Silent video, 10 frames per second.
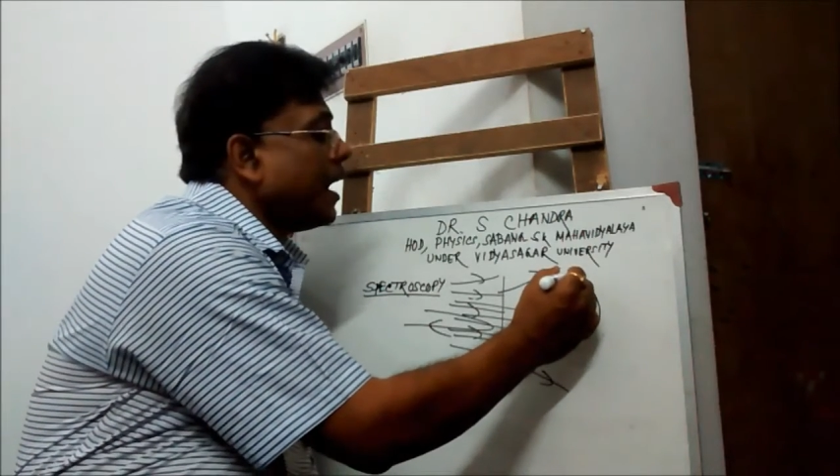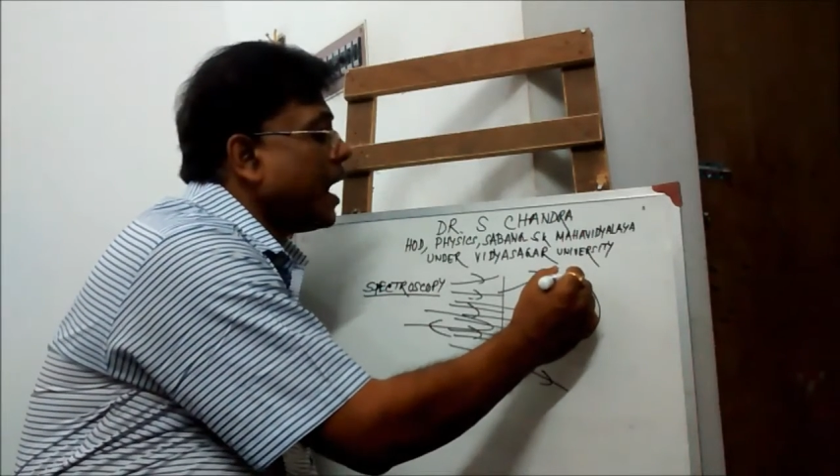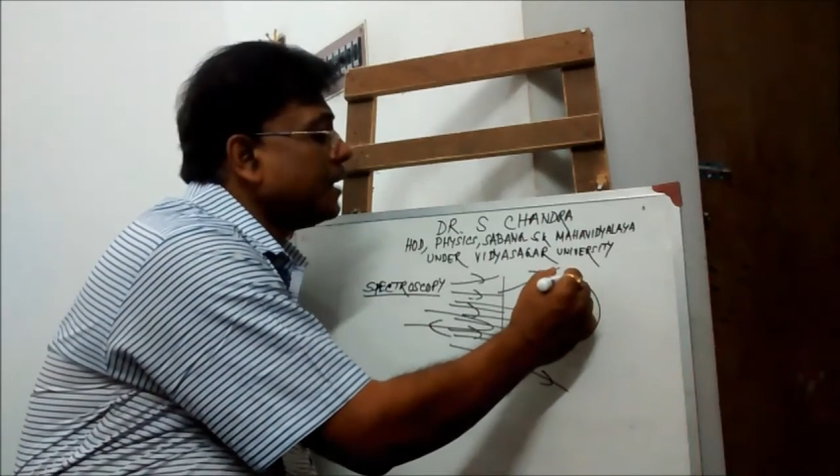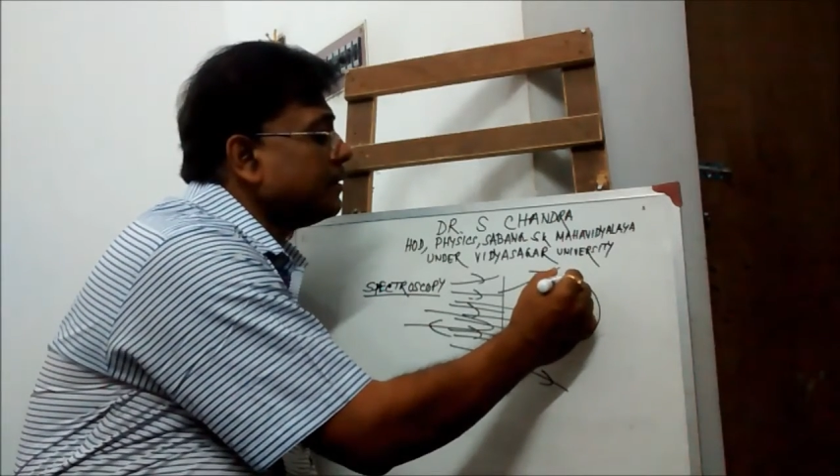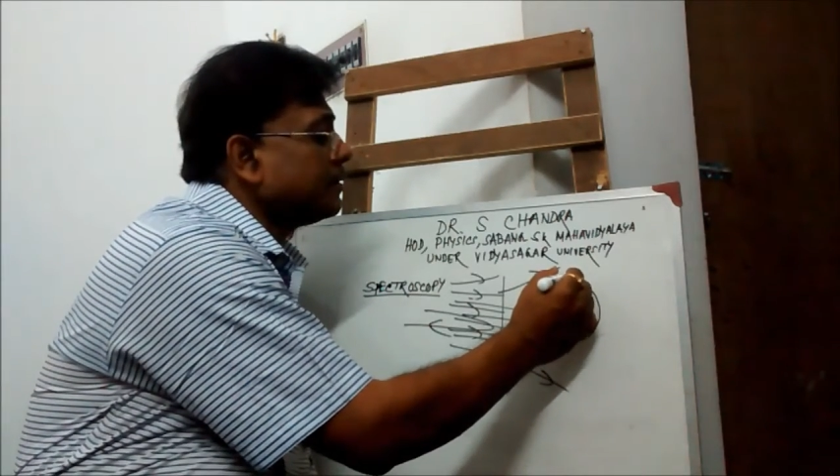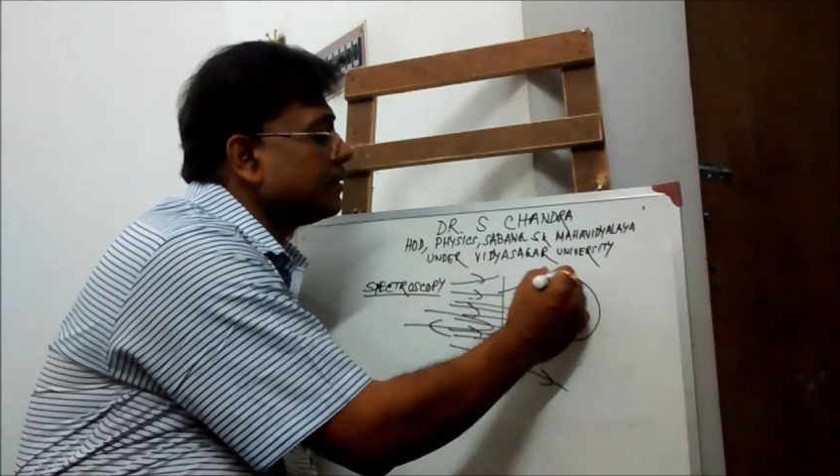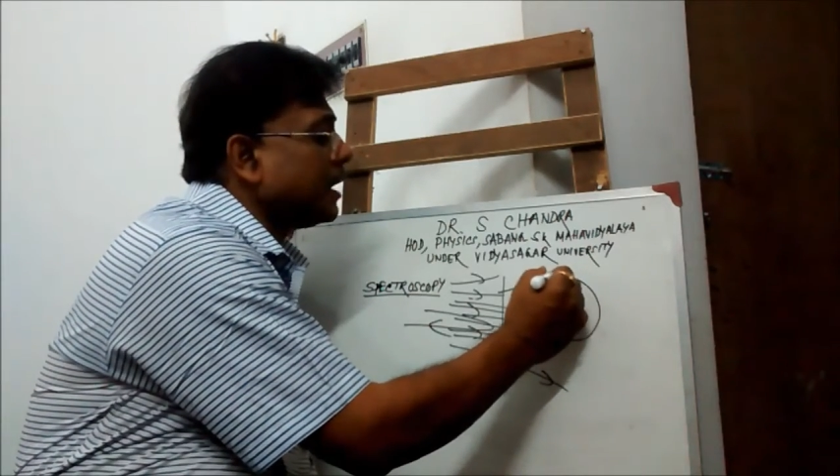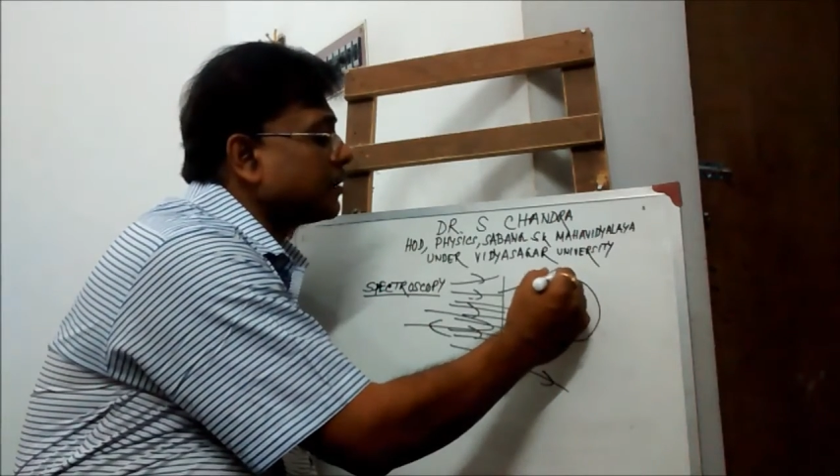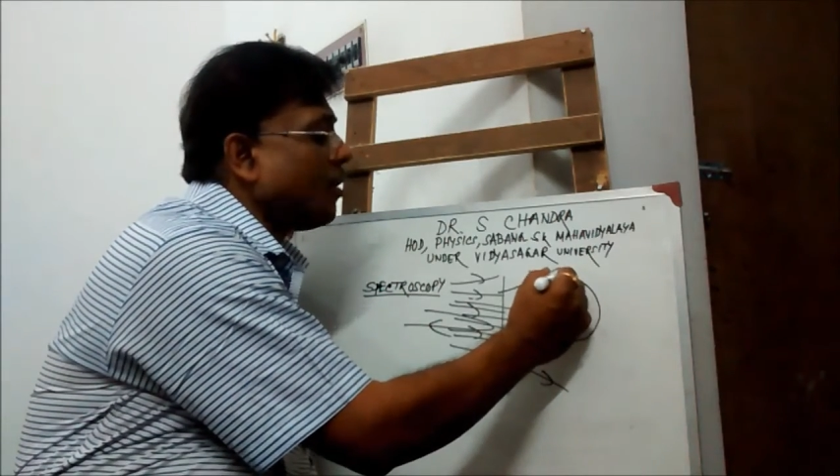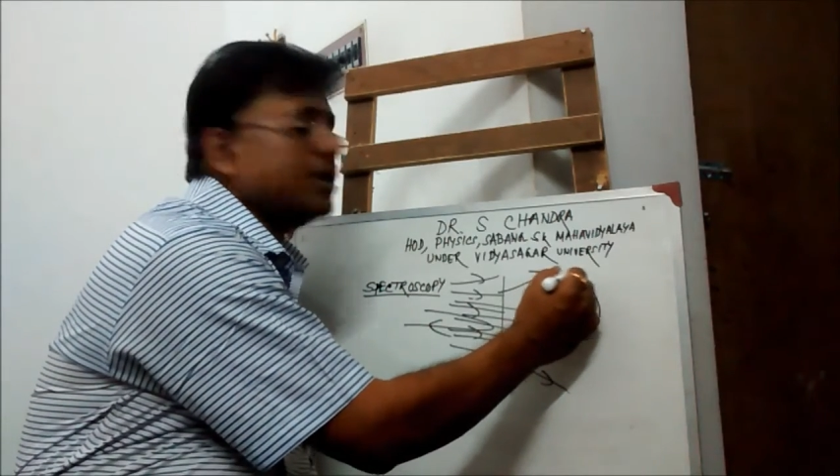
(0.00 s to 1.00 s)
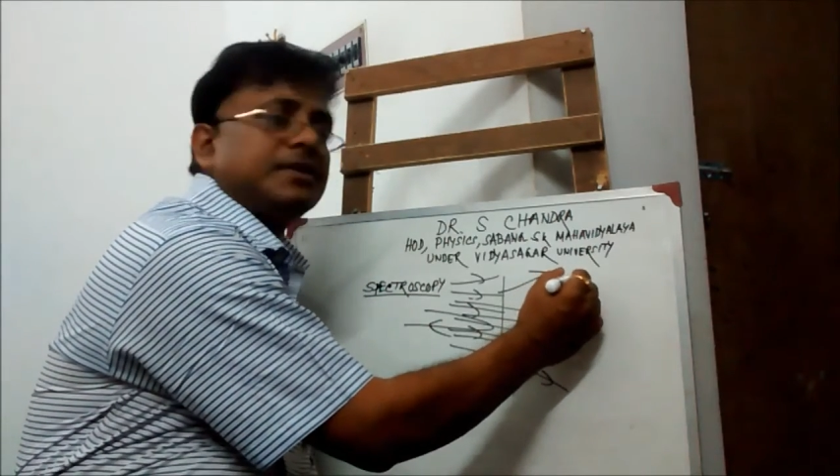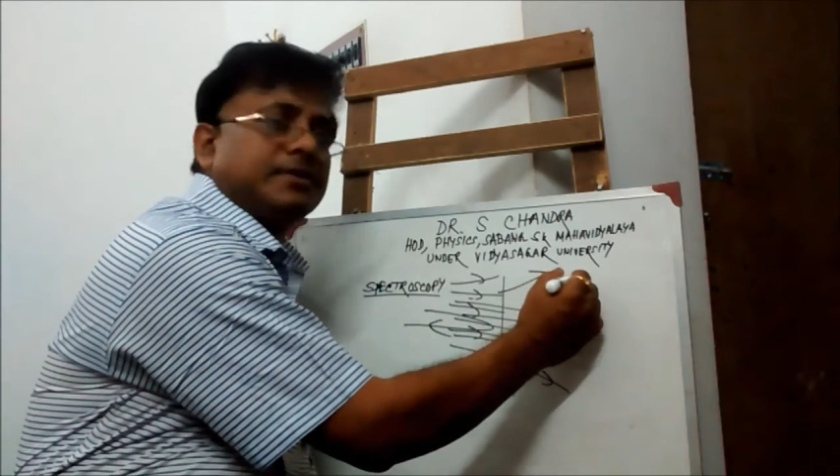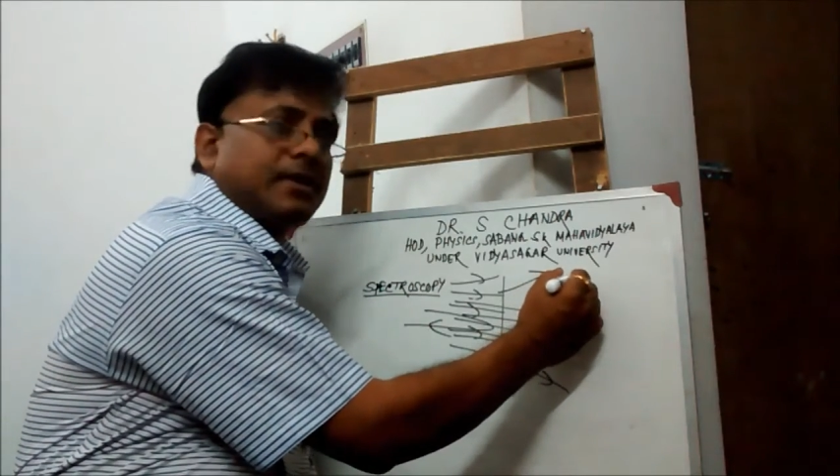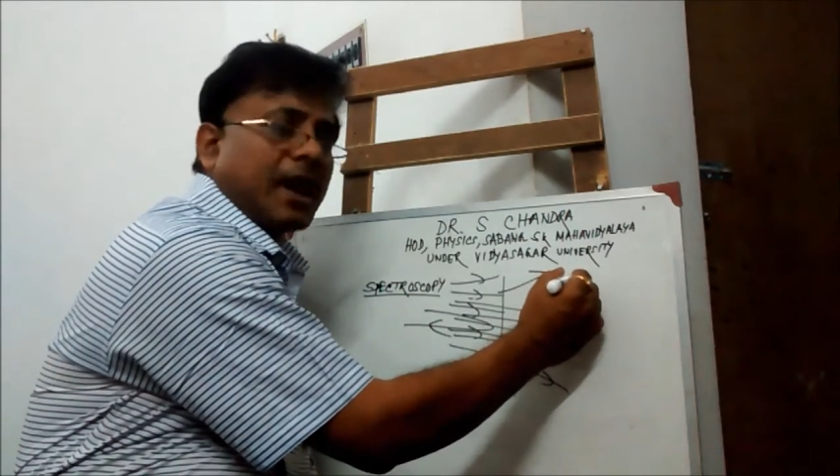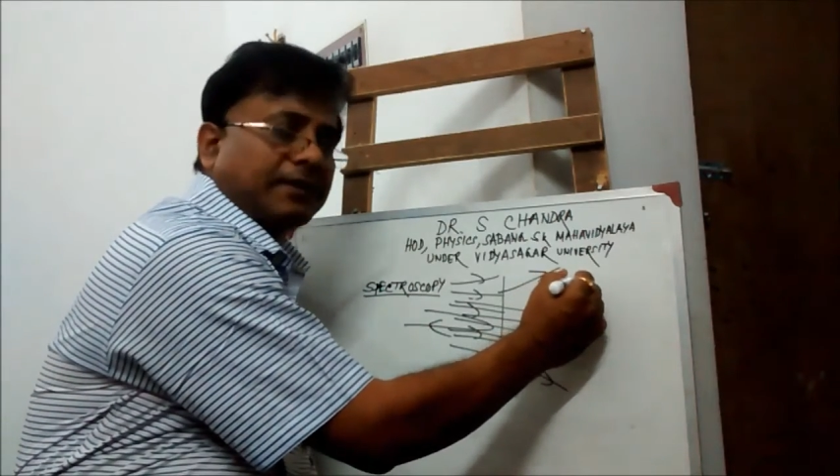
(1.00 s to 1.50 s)
and that call
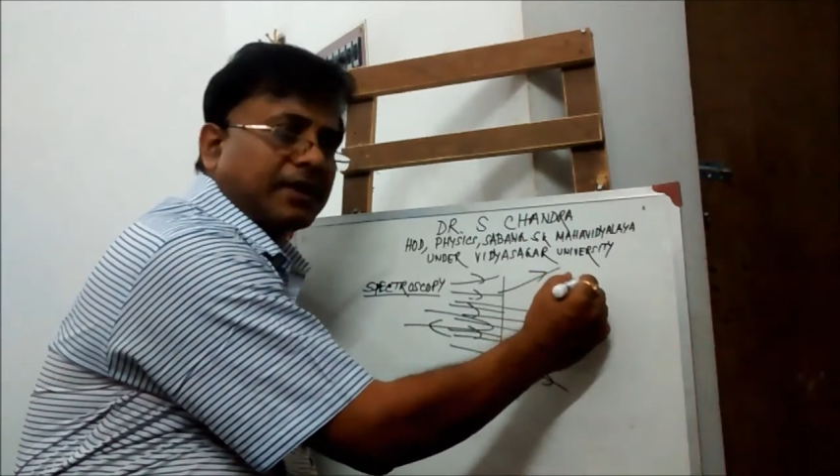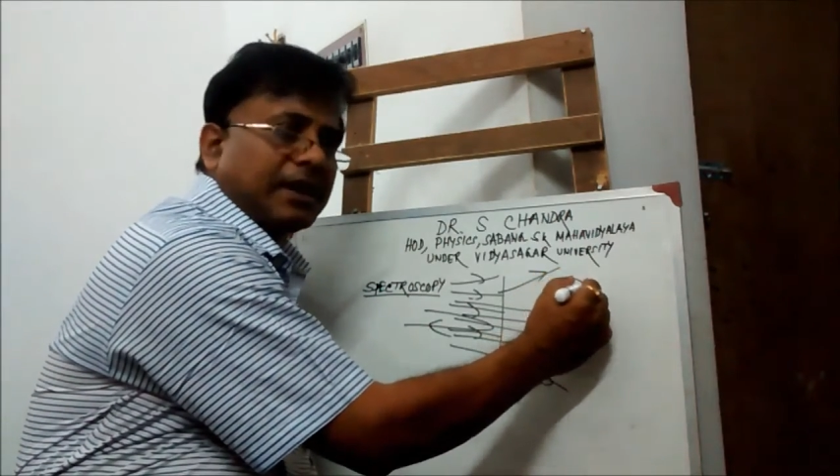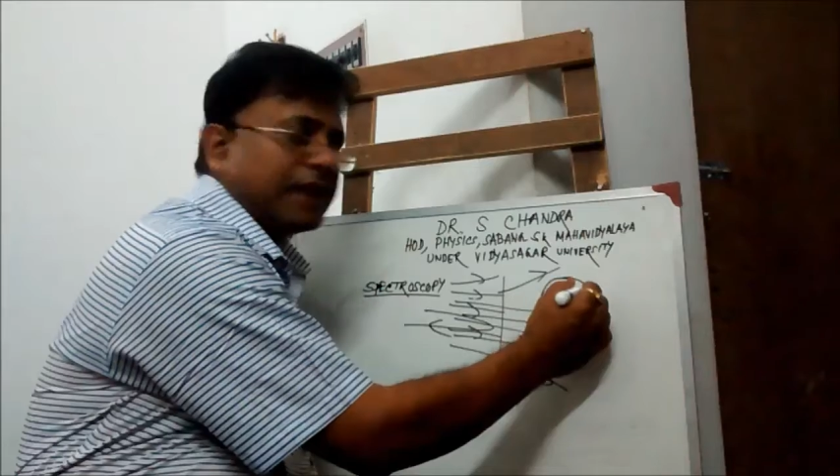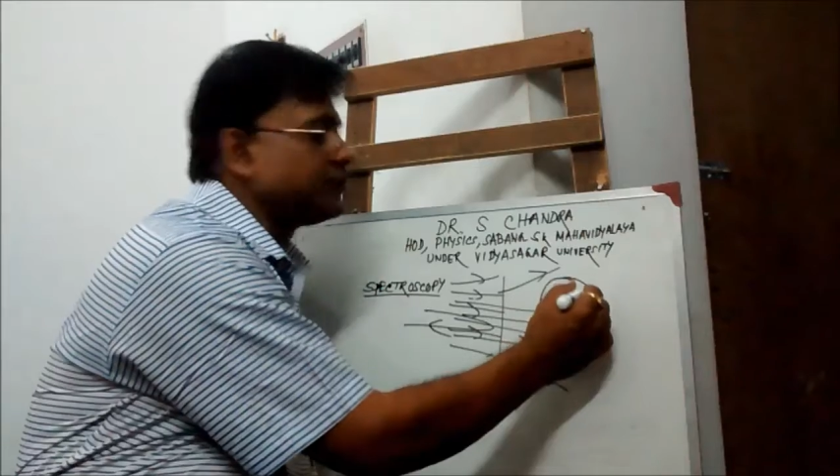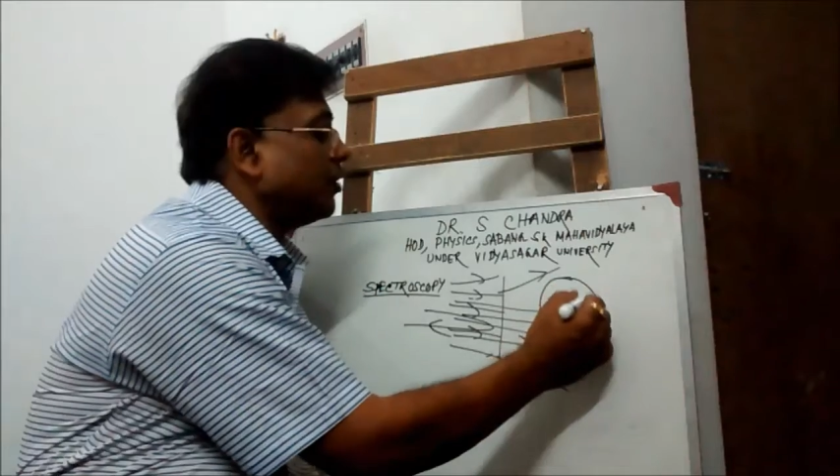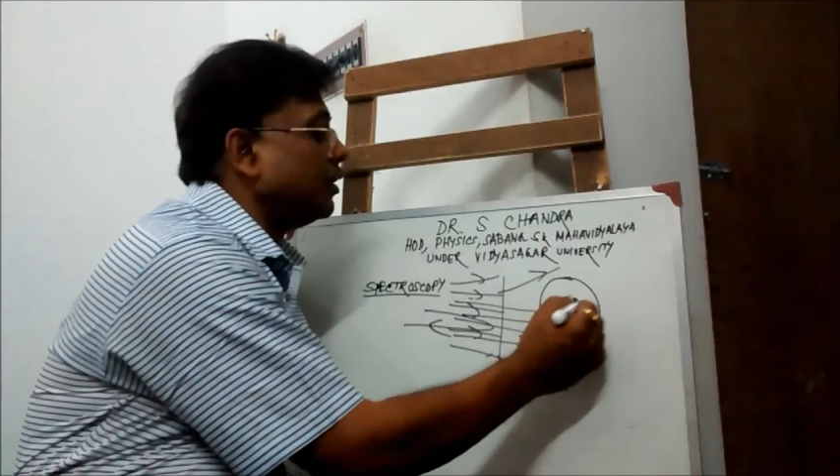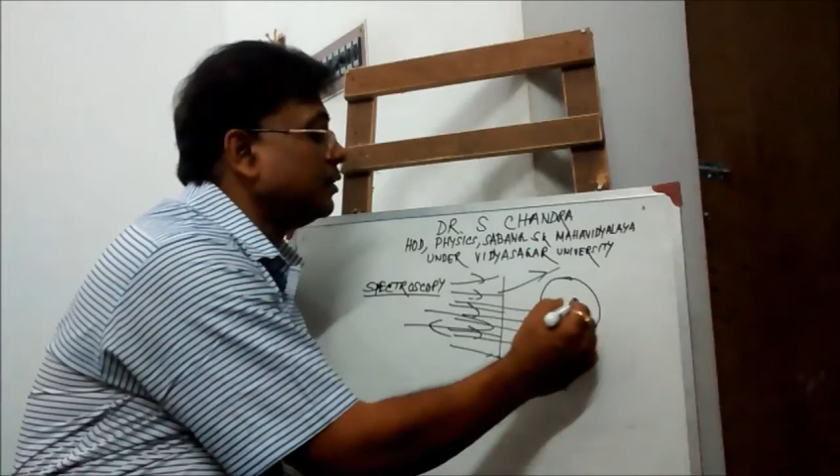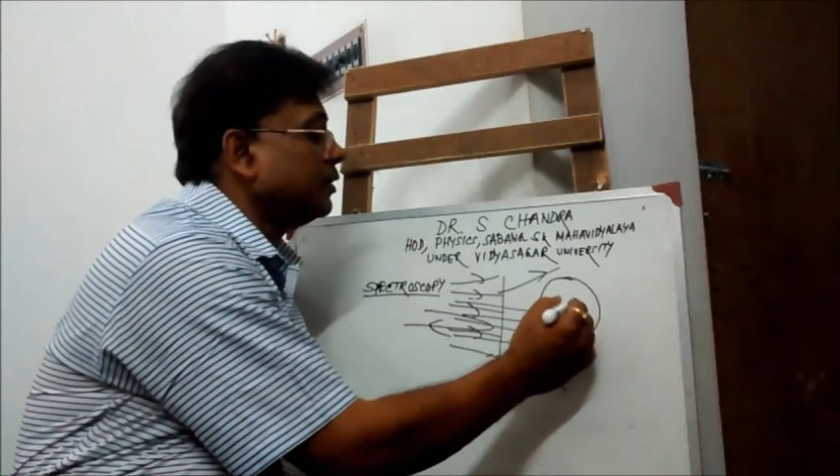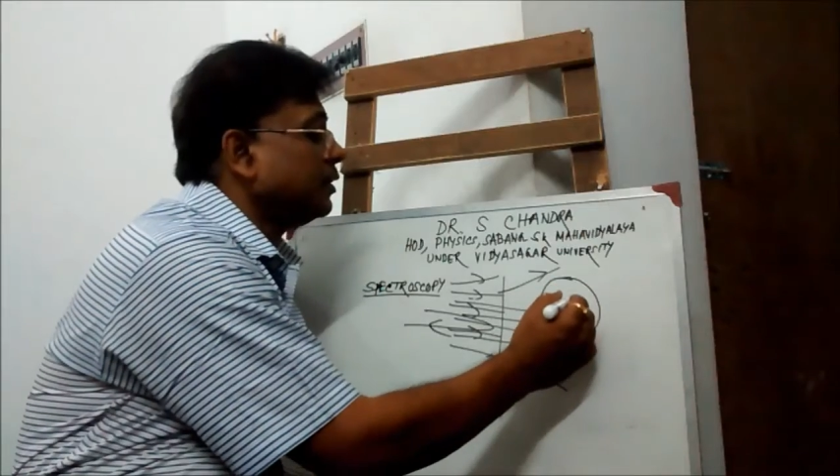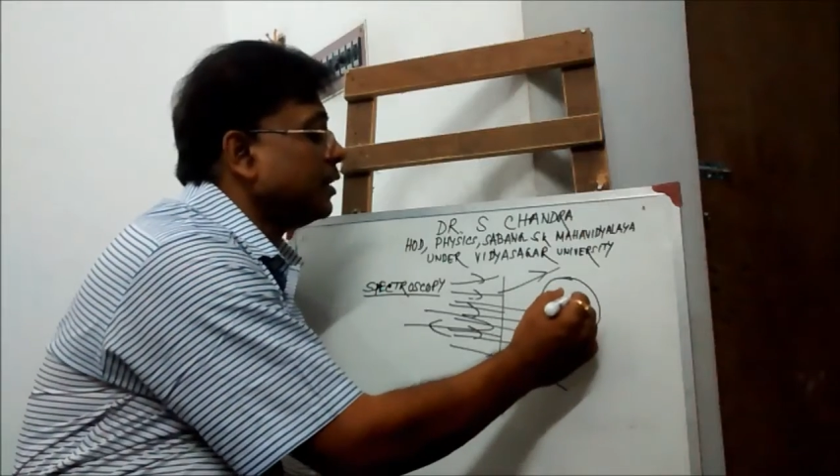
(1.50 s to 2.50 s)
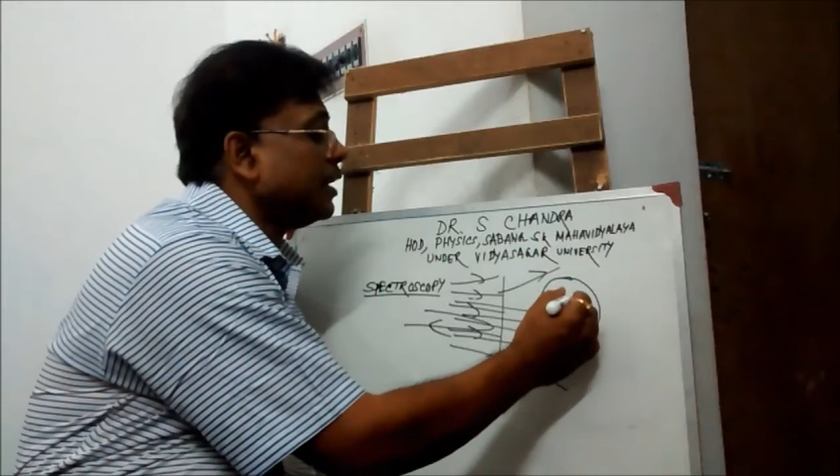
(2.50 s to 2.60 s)
it as an electron,